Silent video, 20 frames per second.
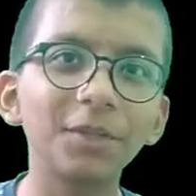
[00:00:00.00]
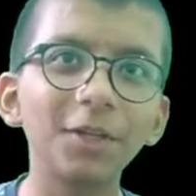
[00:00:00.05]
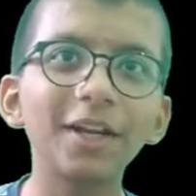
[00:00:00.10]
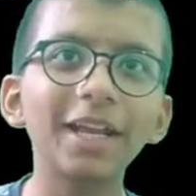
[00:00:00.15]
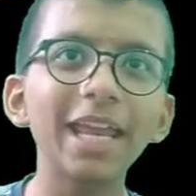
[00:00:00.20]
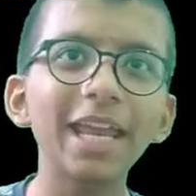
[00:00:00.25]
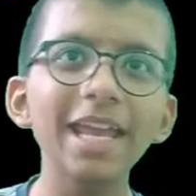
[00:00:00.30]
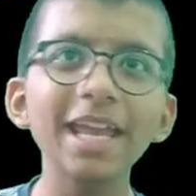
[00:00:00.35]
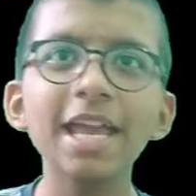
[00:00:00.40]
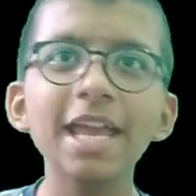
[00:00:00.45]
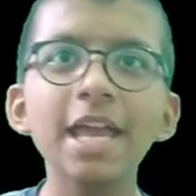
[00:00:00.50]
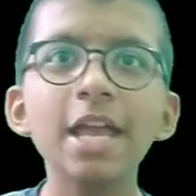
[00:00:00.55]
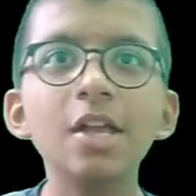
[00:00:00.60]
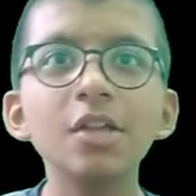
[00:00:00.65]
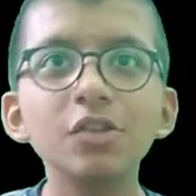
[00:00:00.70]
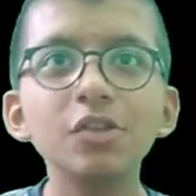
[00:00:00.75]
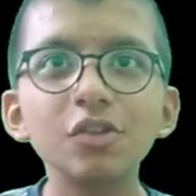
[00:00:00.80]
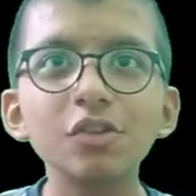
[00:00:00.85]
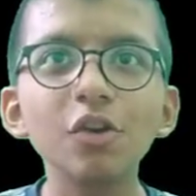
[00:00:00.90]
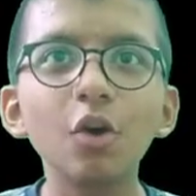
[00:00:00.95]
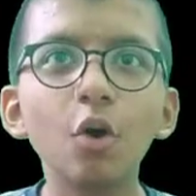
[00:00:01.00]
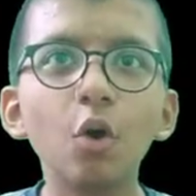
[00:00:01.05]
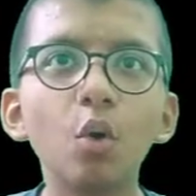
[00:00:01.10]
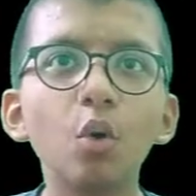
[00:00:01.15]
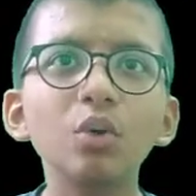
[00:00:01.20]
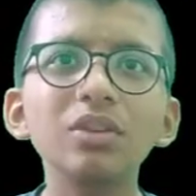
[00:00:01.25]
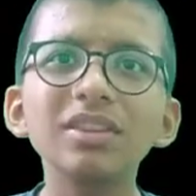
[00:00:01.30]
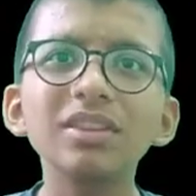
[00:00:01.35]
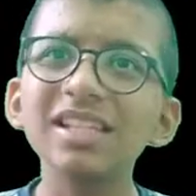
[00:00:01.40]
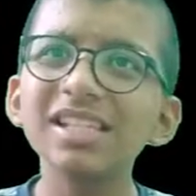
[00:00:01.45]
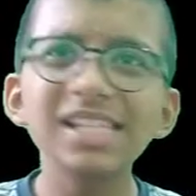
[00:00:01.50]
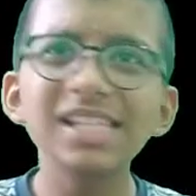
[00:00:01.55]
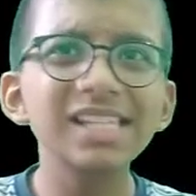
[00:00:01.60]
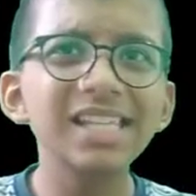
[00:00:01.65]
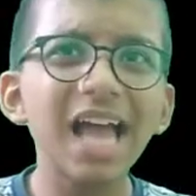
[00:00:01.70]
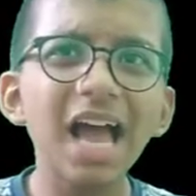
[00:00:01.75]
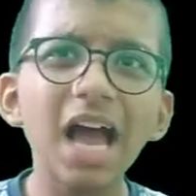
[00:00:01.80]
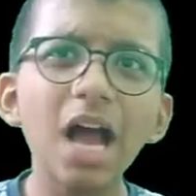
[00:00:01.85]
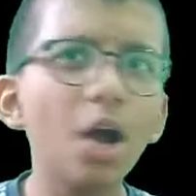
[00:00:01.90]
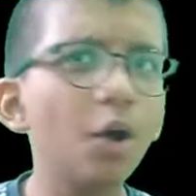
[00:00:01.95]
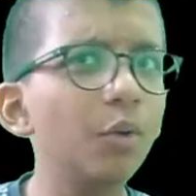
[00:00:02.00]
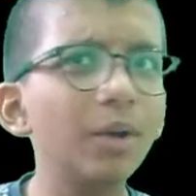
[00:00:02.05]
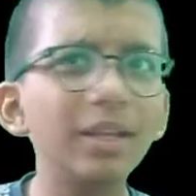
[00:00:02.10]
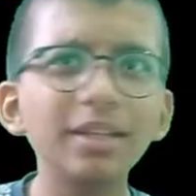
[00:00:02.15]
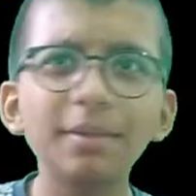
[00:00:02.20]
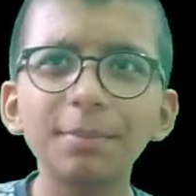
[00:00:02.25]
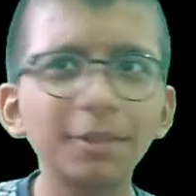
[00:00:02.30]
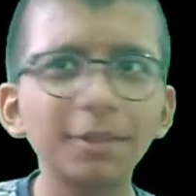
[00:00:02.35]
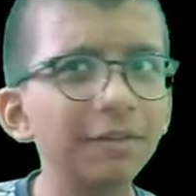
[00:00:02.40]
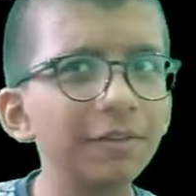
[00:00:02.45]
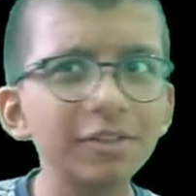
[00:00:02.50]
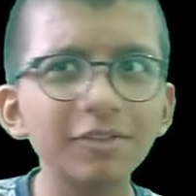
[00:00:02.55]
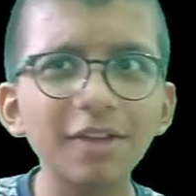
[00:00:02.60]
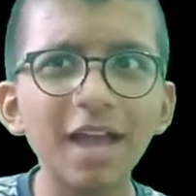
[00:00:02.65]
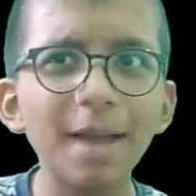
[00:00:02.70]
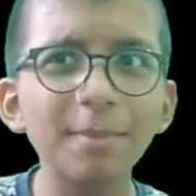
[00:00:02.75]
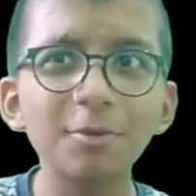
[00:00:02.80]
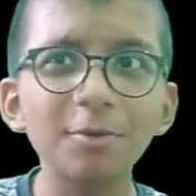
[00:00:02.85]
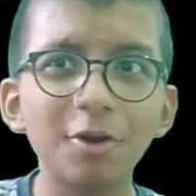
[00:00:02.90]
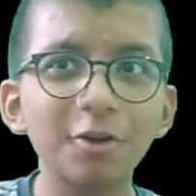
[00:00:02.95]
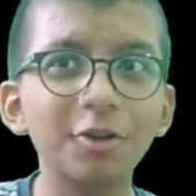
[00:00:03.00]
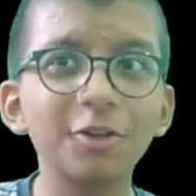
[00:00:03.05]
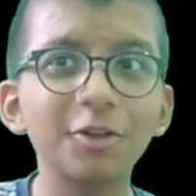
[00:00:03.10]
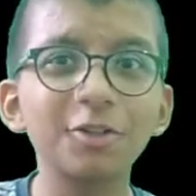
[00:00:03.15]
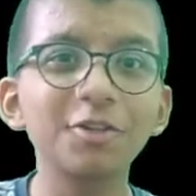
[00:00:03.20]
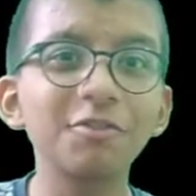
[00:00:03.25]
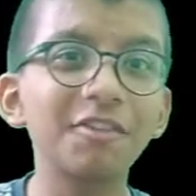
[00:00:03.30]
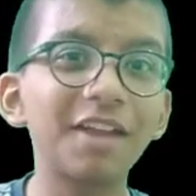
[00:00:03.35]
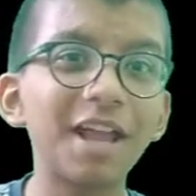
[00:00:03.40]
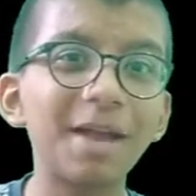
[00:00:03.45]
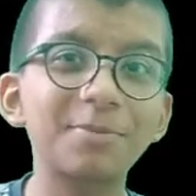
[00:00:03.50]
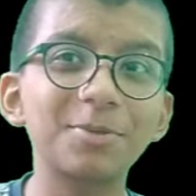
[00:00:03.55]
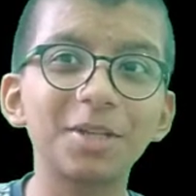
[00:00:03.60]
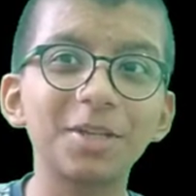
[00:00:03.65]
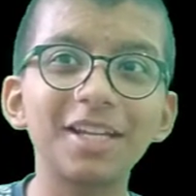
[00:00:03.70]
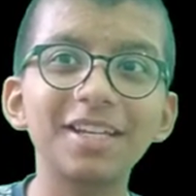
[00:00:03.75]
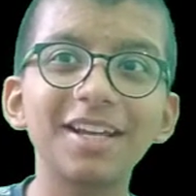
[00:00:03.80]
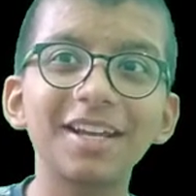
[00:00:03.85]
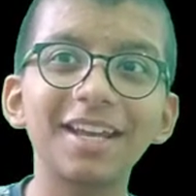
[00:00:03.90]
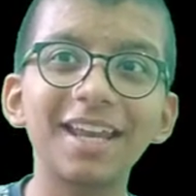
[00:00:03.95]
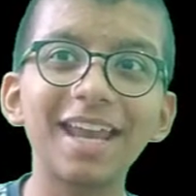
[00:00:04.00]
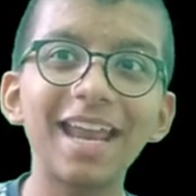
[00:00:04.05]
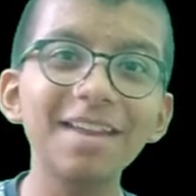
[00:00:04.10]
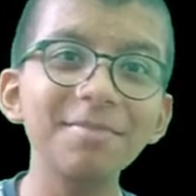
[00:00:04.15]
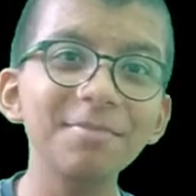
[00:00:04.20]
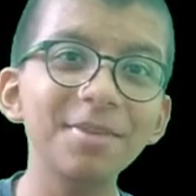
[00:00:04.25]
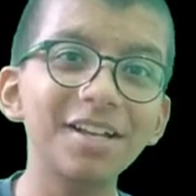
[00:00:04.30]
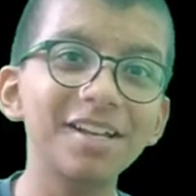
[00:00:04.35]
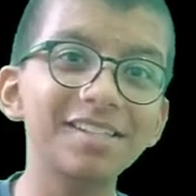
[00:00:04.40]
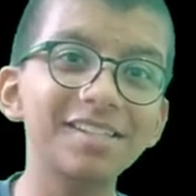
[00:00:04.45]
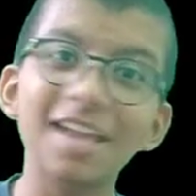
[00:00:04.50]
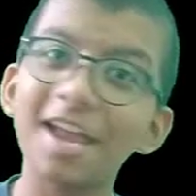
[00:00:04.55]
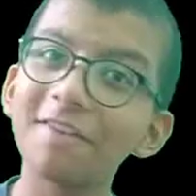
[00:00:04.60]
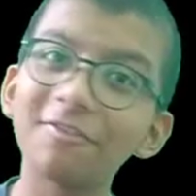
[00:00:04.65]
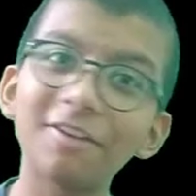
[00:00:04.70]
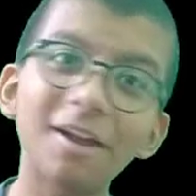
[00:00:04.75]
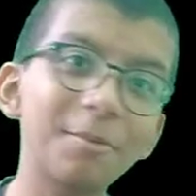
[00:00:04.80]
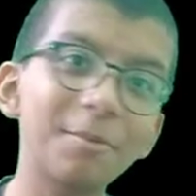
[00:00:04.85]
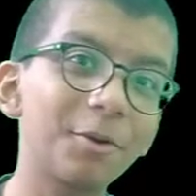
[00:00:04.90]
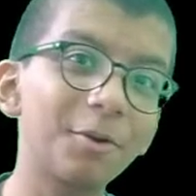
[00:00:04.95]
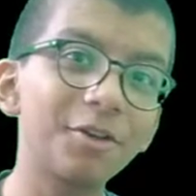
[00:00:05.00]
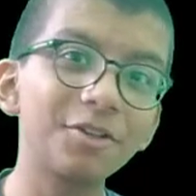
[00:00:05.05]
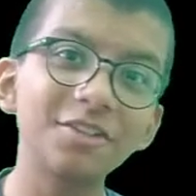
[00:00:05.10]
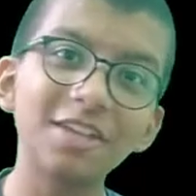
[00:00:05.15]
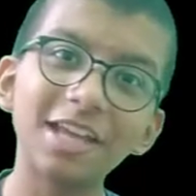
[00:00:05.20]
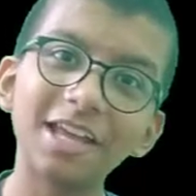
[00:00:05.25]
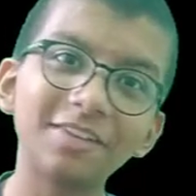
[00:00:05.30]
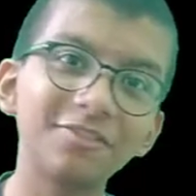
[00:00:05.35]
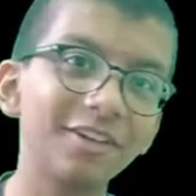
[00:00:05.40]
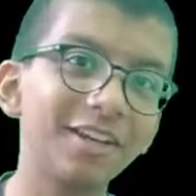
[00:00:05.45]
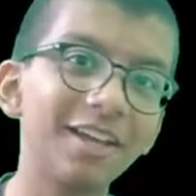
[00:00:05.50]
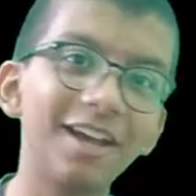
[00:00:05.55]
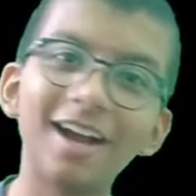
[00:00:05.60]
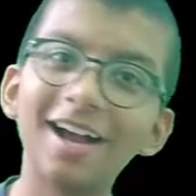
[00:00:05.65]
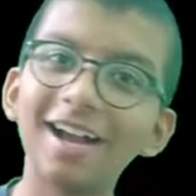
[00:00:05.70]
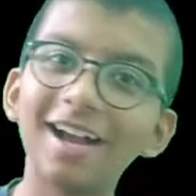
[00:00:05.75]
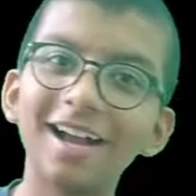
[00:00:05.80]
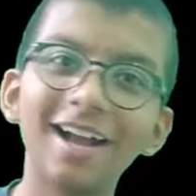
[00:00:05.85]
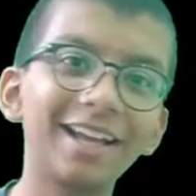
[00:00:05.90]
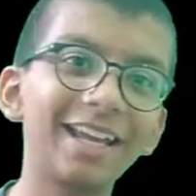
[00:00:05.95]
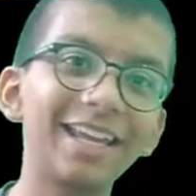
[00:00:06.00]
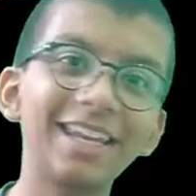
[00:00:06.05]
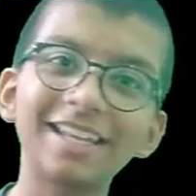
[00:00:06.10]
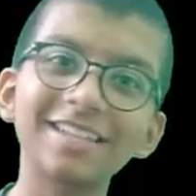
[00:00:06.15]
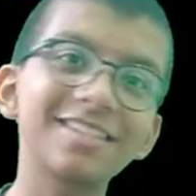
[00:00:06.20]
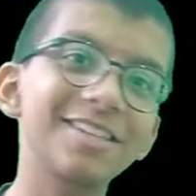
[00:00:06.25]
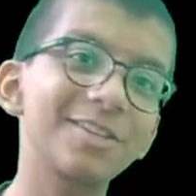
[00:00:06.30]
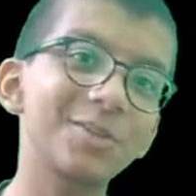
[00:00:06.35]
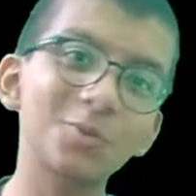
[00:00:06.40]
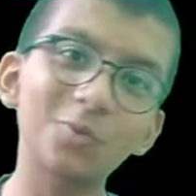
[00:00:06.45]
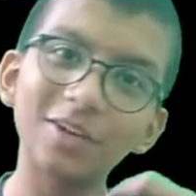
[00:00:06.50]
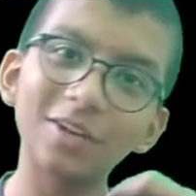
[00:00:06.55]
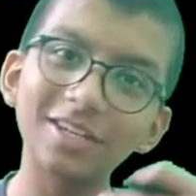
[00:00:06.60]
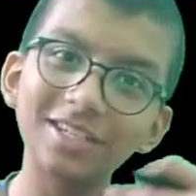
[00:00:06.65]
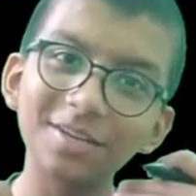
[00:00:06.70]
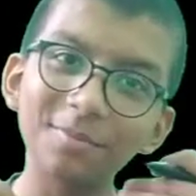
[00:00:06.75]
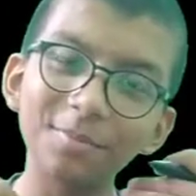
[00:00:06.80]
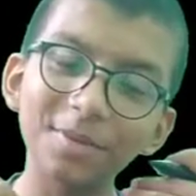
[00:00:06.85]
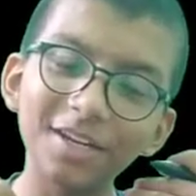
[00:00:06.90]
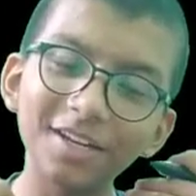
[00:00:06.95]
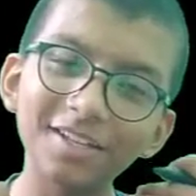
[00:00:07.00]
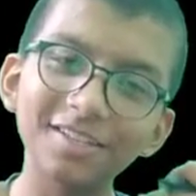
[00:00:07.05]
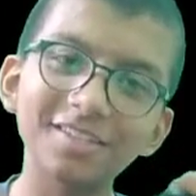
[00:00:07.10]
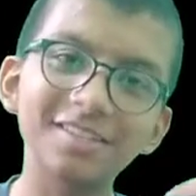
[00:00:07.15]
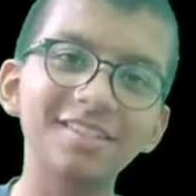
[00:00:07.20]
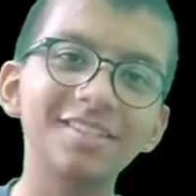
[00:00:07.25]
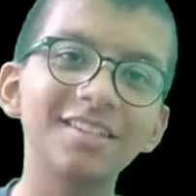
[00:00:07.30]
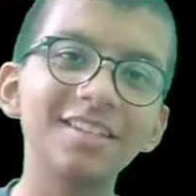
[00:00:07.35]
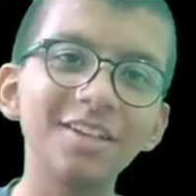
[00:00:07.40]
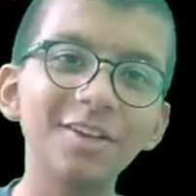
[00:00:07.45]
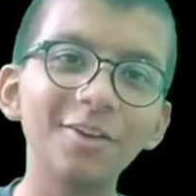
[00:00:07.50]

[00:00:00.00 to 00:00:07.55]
Okay, so this is how in the previous, I'm not going to recapitulate again because if I'm going to, it will again exist 20 minutes.